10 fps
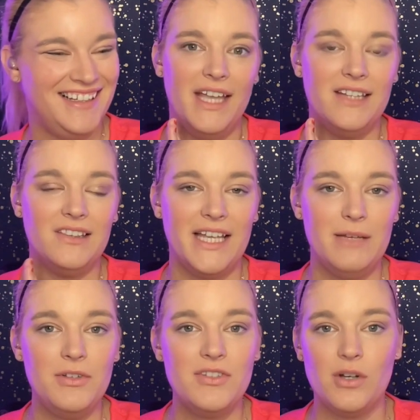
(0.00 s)
And
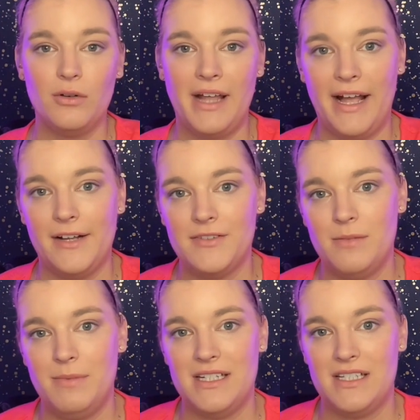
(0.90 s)
labels don't have
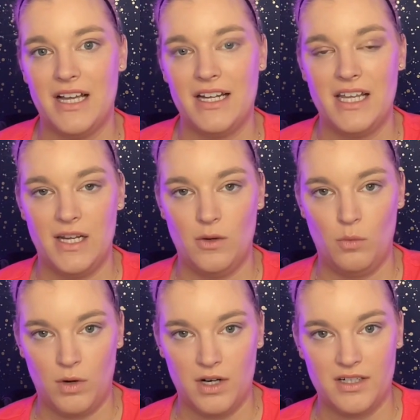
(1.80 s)
to be done
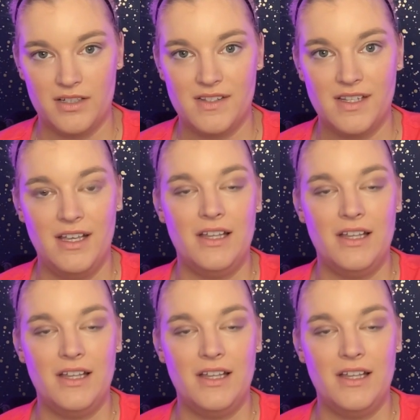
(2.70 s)
in words.